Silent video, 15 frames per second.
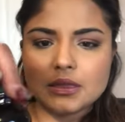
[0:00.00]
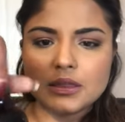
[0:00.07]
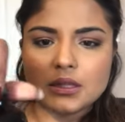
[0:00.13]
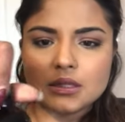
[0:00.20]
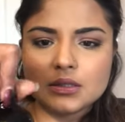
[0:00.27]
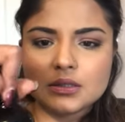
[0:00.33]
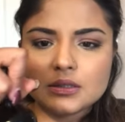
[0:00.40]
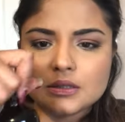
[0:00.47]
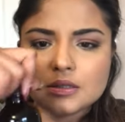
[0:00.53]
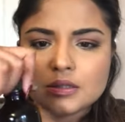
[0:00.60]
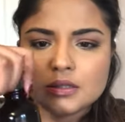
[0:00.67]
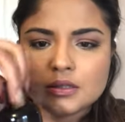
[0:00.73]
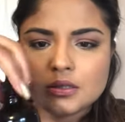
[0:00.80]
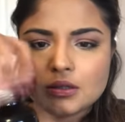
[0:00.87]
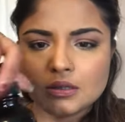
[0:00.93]
this
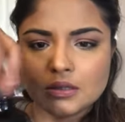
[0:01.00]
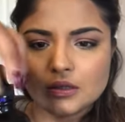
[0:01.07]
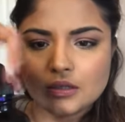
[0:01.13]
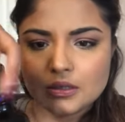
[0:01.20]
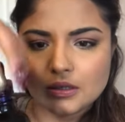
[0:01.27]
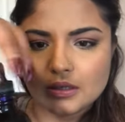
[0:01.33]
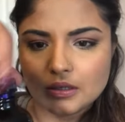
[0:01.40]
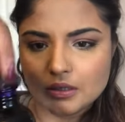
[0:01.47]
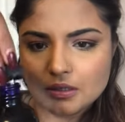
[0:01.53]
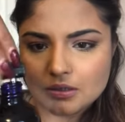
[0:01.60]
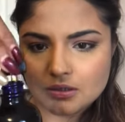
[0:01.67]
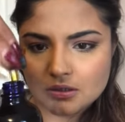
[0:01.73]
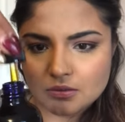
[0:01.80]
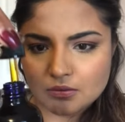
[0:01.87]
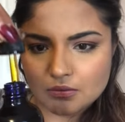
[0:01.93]

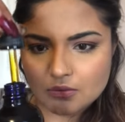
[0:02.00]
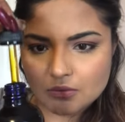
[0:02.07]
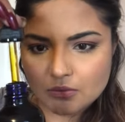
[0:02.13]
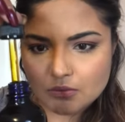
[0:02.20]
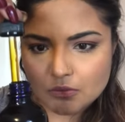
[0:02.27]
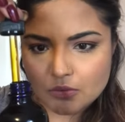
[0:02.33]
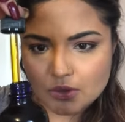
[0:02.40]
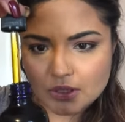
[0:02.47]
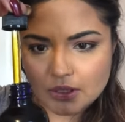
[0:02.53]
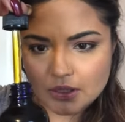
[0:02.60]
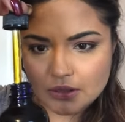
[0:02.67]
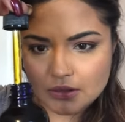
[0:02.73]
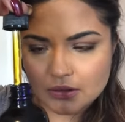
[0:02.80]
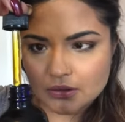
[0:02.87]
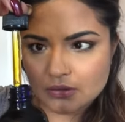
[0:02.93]
is what the
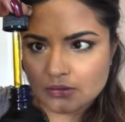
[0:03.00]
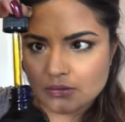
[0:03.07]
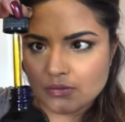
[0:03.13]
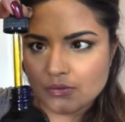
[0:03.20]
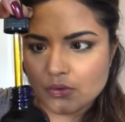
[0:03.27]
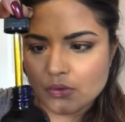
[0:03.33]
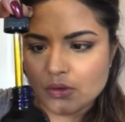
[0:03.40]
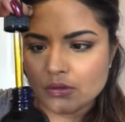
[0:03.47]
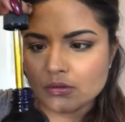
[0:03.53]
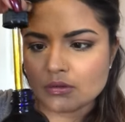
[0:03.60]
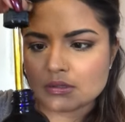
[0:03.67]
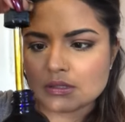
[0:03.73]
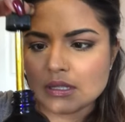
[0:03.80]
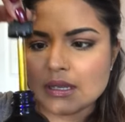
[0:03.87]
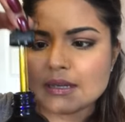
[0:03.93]
color of the oil
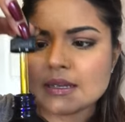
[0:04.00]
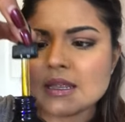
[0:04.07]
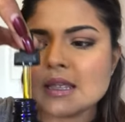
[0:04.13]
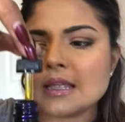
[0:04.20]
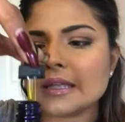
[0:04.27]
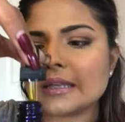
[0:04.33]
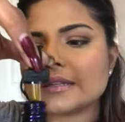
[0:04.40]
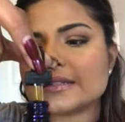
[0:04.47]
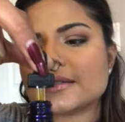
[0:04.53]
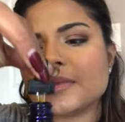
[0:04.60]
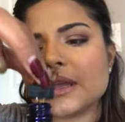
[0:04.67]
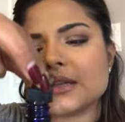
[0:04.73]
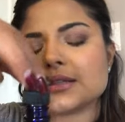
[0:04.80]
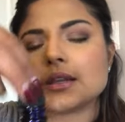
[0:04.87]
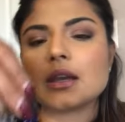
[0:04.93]
looks like. It is
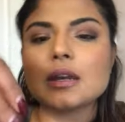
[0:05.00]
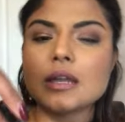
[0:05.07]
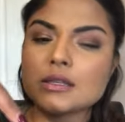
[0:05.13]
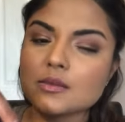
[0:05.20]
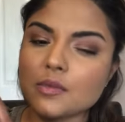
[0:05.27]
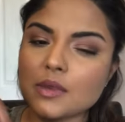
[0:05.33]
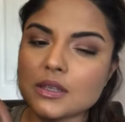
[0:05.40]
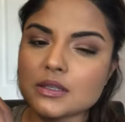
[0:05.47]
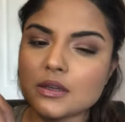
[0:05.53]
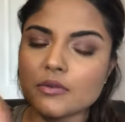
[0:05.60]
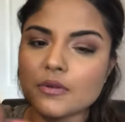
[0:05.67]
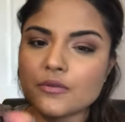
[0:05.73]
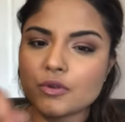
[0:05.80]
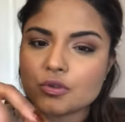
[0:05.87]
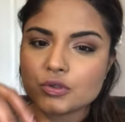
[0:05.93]
amazing. It has amazing
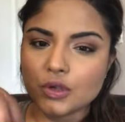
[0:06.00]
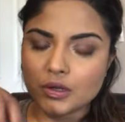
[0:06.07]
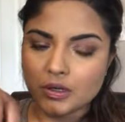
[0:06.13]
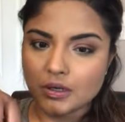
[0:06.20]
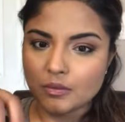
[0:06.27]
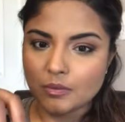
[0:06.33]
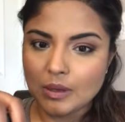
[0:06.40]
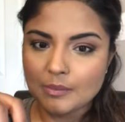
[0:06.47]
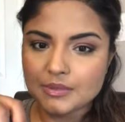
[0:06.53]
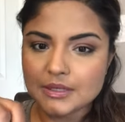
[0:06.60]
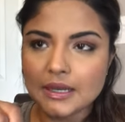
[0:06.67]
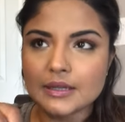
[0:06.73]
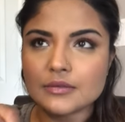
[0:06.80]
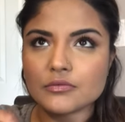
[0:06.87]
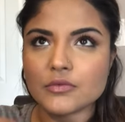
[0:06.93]
reviews on her
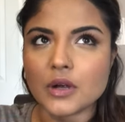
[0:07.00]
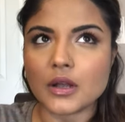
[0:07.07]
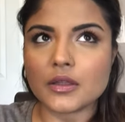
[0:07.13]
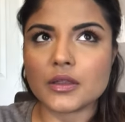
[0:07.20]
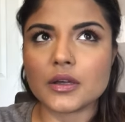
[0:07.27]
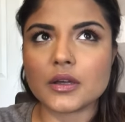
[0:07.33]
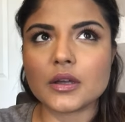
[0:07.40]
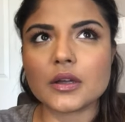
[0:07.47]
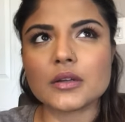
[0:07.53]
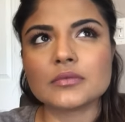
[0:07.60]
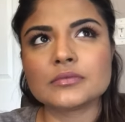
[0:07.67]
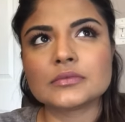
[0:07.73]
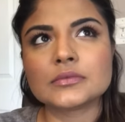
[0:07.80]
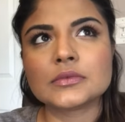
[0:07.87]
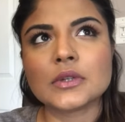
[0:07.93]
website,
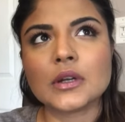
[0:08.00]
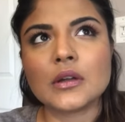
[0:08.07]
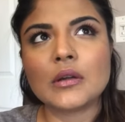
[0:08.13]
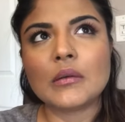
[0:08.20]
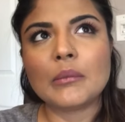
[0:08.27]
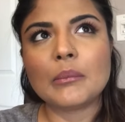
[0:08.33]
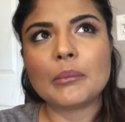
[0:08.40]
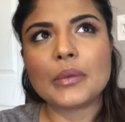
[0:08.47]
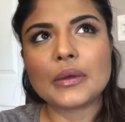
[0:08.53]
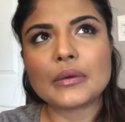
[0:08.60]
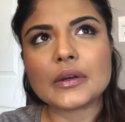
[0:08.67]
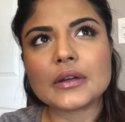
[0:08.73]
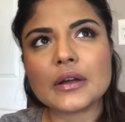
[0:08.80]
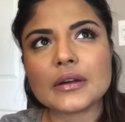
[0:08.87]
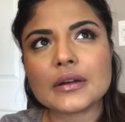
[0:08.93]

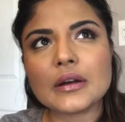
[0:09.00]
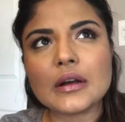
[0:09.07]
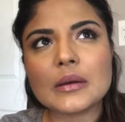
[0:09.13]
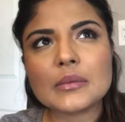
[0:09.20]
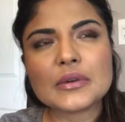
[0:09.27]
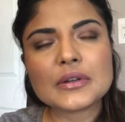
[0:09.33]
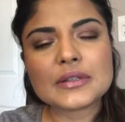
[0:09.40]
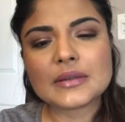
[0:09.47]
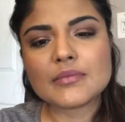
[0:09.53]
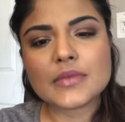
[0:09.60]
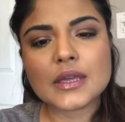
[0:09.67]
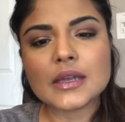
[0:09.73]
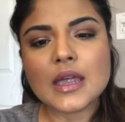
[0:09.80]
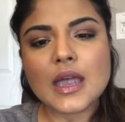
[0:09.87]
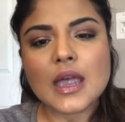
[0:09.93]
radhabeauty.com or
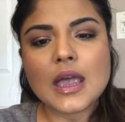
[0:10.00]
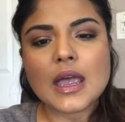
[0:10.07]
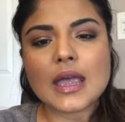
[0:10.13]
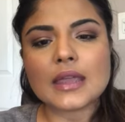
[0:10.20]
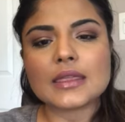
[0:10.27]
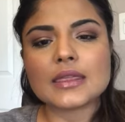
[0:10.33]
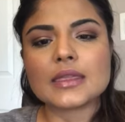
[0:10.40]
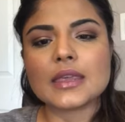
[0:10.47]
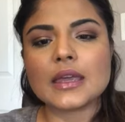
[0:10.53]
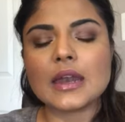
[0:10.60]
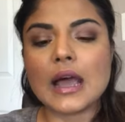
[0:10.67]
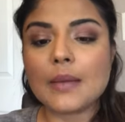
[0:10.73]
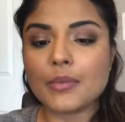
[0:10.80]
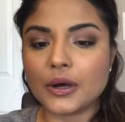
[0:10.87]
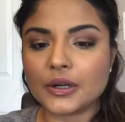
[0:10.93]
something. And then
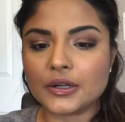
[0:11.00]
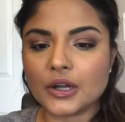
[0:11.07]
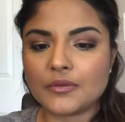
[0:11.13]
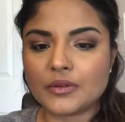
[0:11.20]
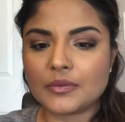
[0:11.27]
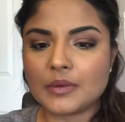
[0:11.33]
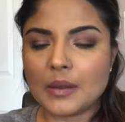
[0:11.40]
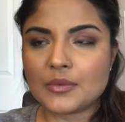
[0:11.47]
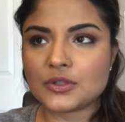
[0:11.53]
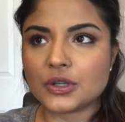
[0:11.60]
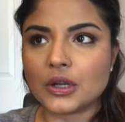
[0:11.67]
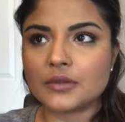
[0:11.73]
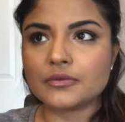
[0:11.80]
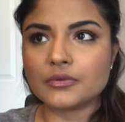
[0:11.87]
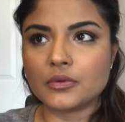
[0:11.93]
I bought it off of
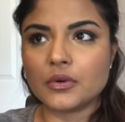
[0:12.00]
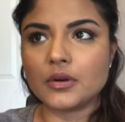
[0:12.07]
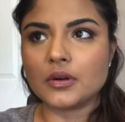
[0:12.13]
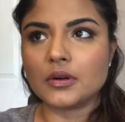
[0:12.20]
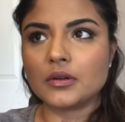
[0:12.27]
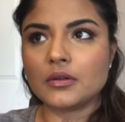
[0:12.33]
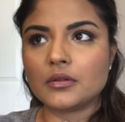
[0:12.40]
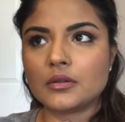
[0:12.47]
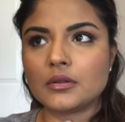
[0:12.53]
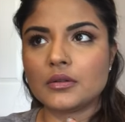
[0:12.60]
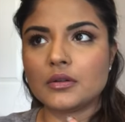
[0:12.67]
Amazon for